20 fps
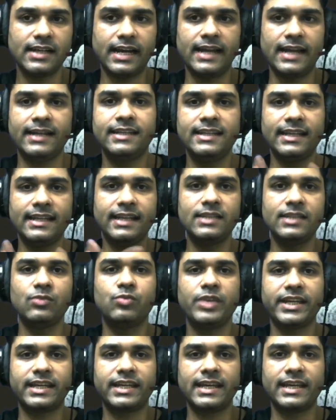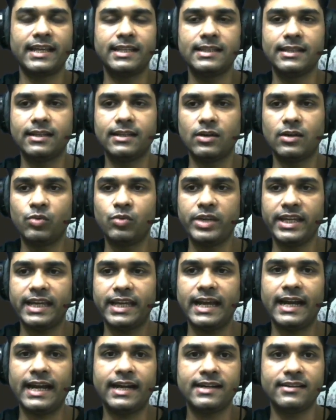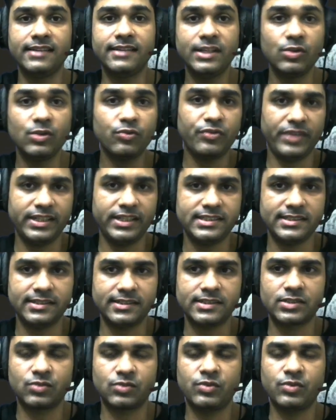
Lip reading: and then we add new features,